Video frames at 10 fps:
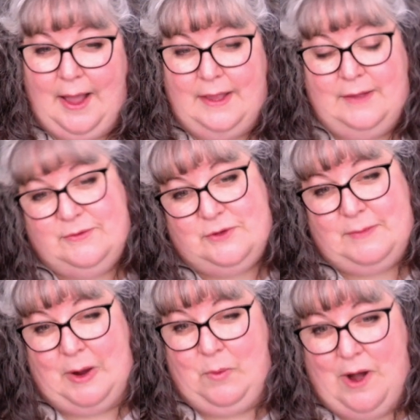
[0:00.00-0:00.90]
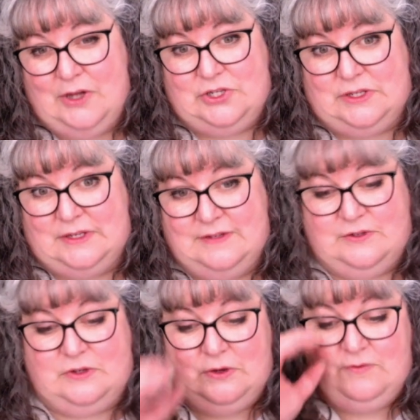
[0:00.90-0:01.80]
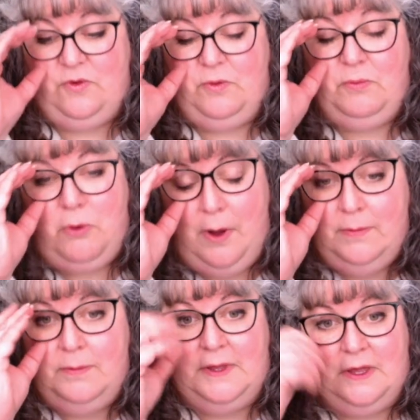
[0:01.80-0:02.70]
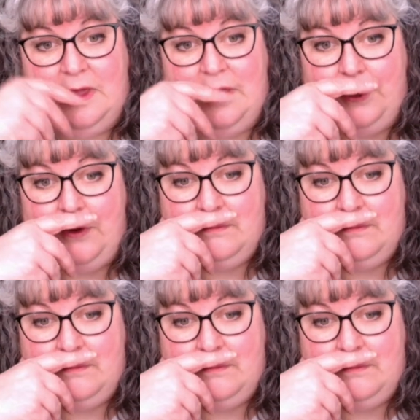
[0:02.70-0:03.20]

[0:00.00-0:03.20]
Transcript: it was on my watch list for probably a year.